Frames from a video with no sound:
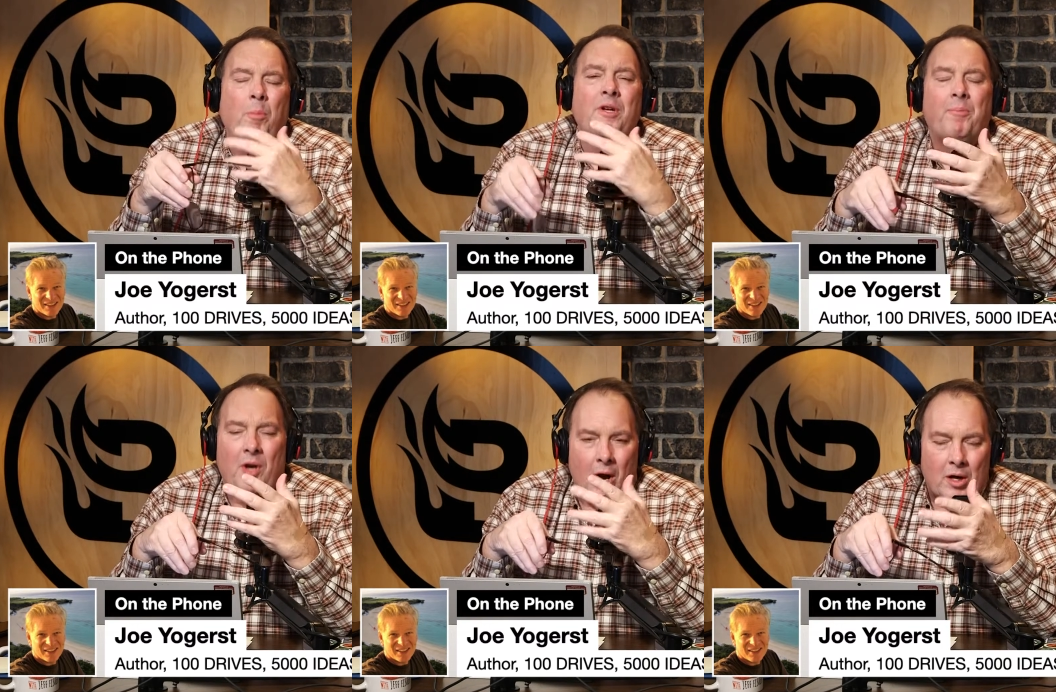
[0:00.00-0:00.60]
Speaker 1: opened
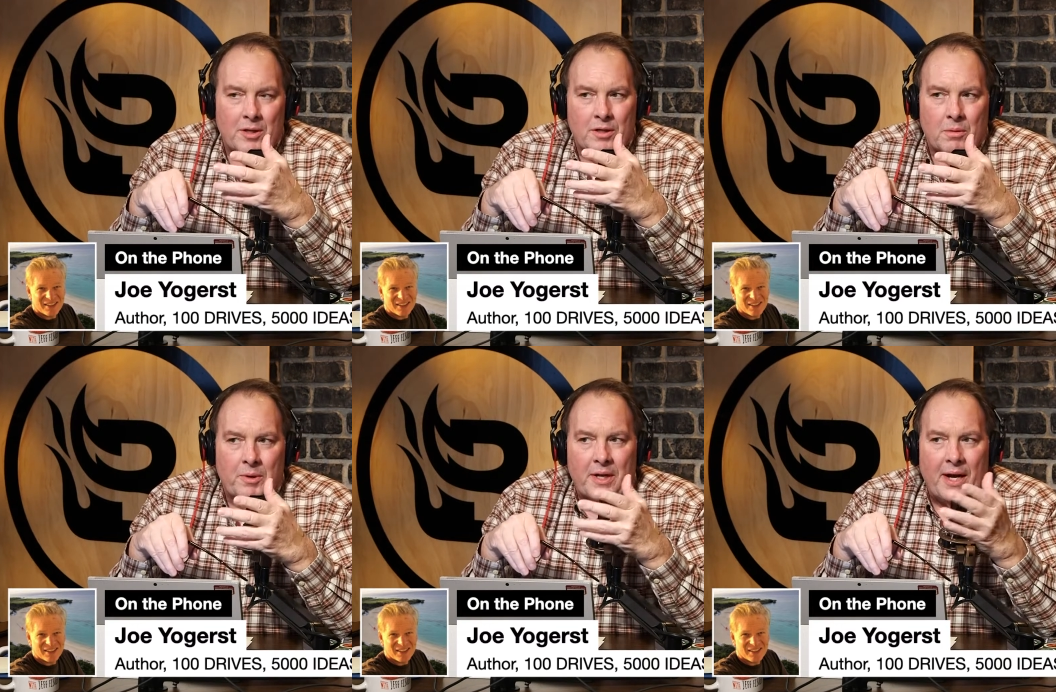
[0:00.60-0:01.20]
up your heart a
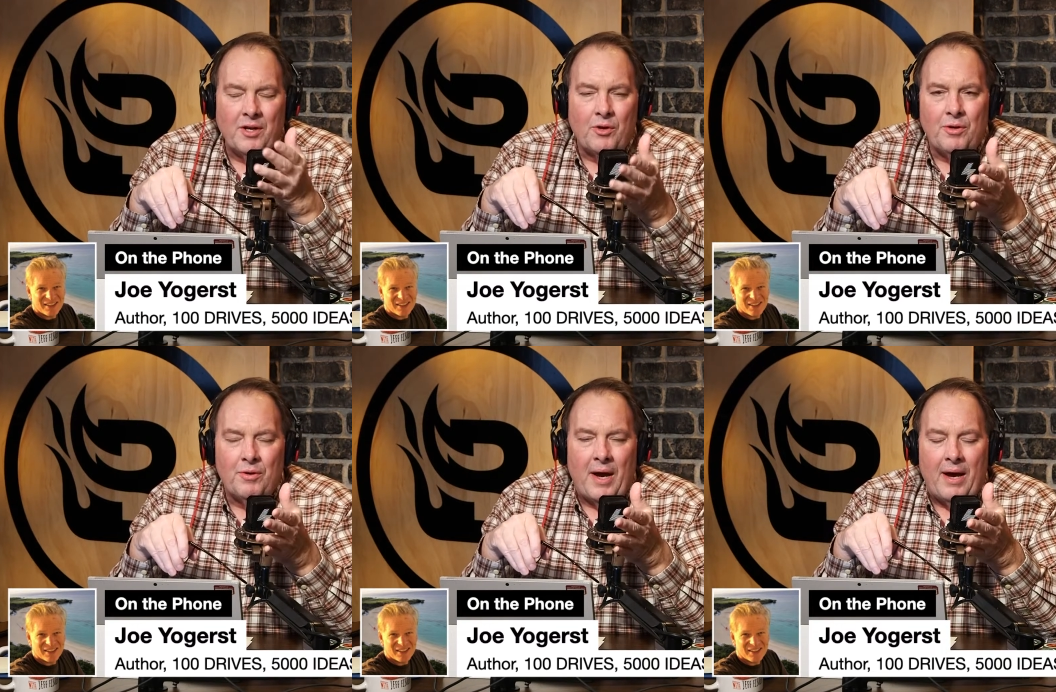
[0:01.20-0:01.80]
little bit? I know
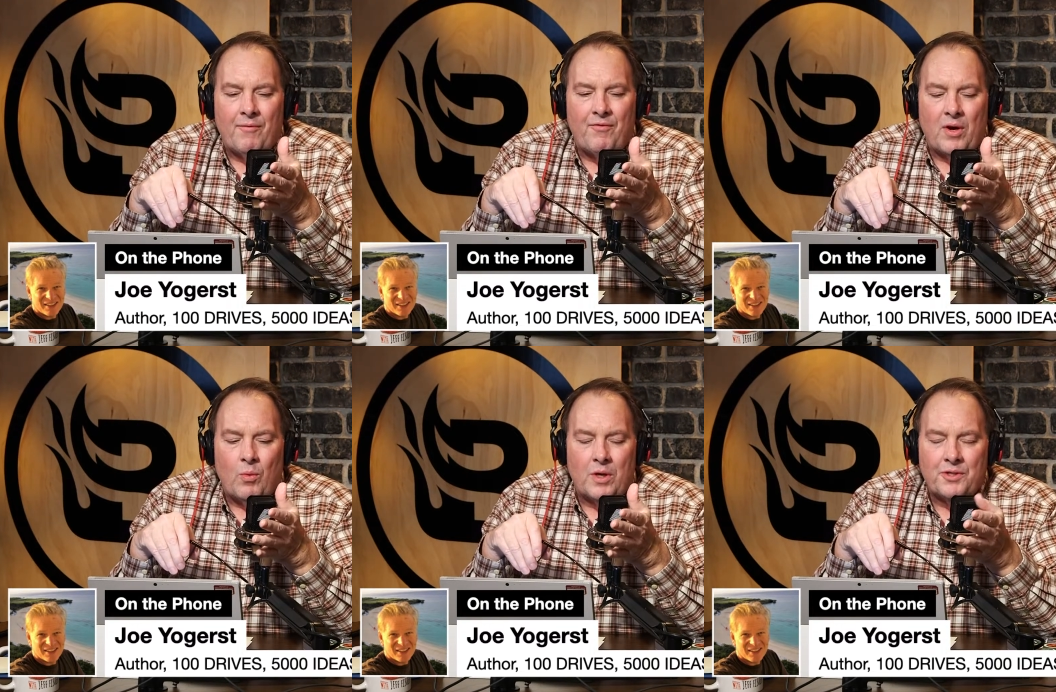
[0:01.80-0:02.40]
you have
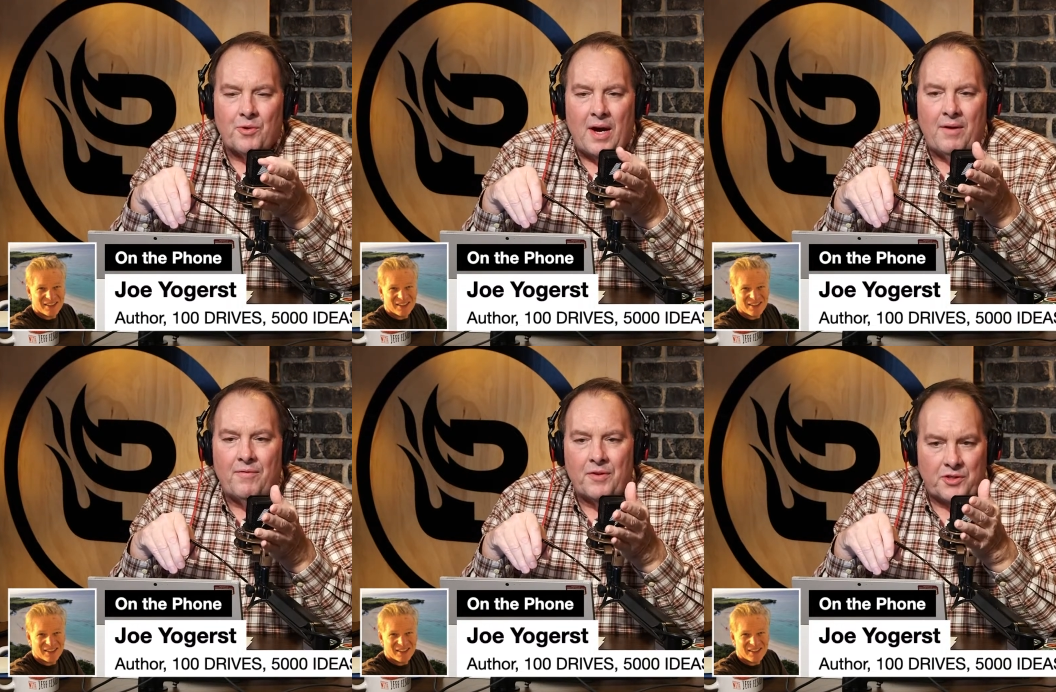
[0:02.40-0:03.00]
uh, one
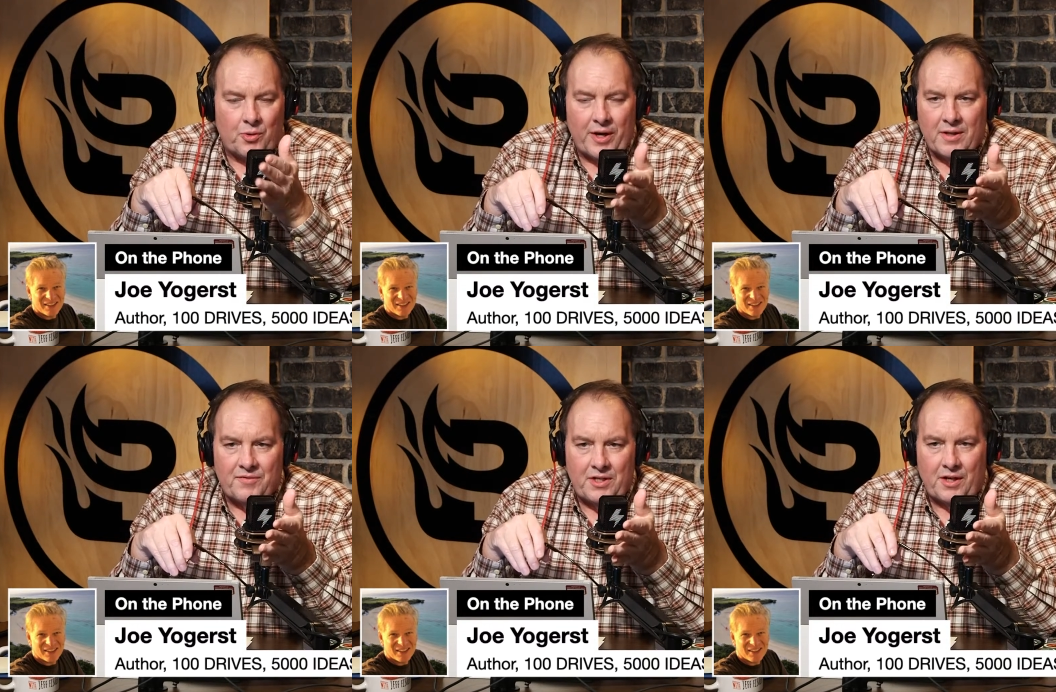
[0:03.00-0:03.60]
drive, the
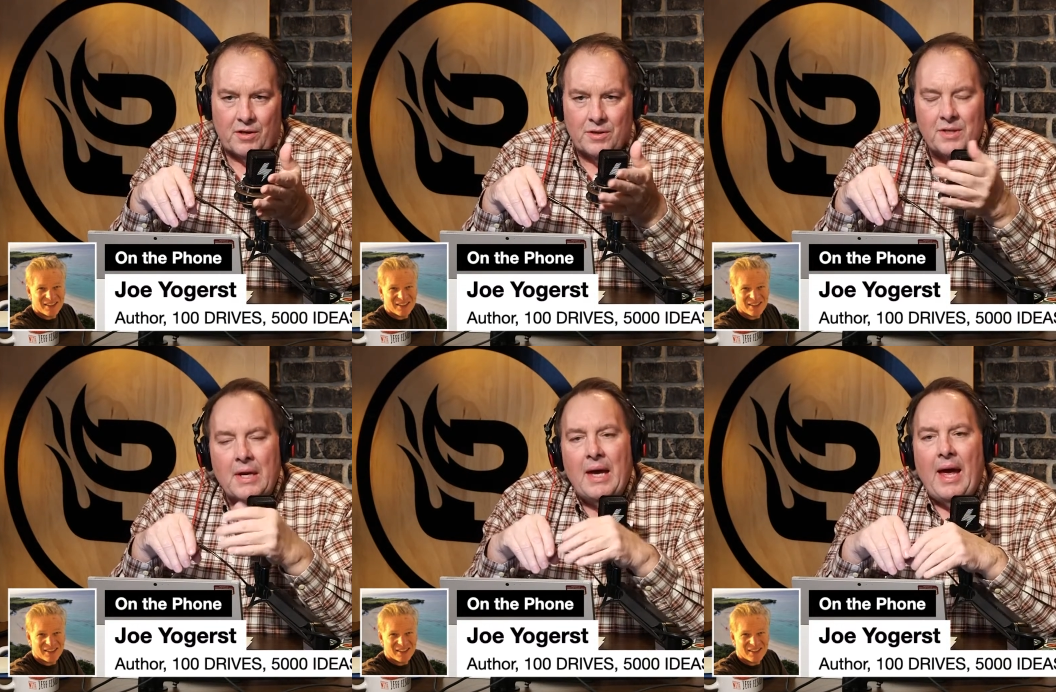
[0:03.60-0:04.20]
Trail of Tears.